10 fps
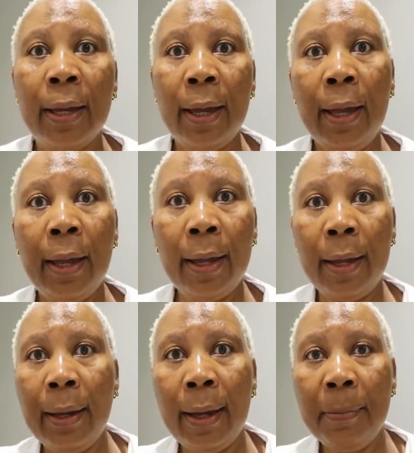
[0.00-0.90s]

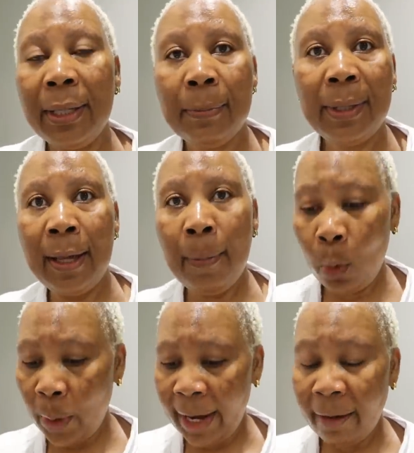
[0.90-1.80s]
Miss Mzamo,
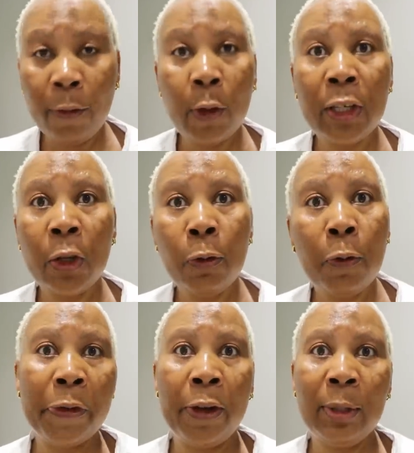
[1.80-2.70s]
we are invoicing you
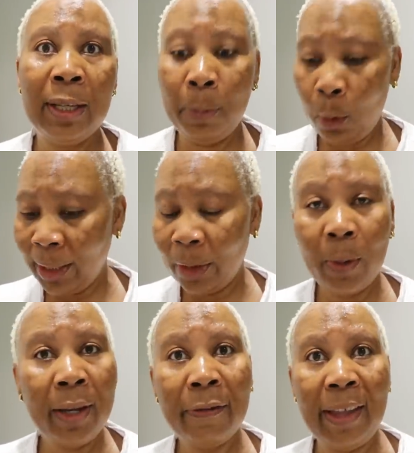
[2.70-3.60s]
4,000, because I
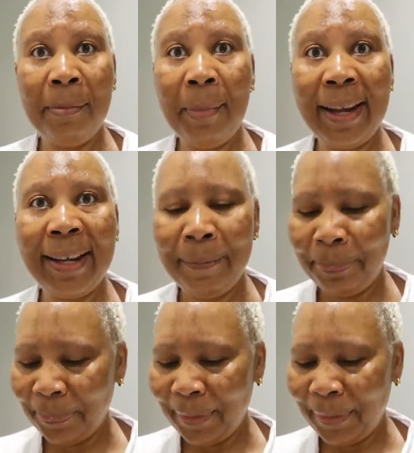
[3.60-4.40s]
don't have that money.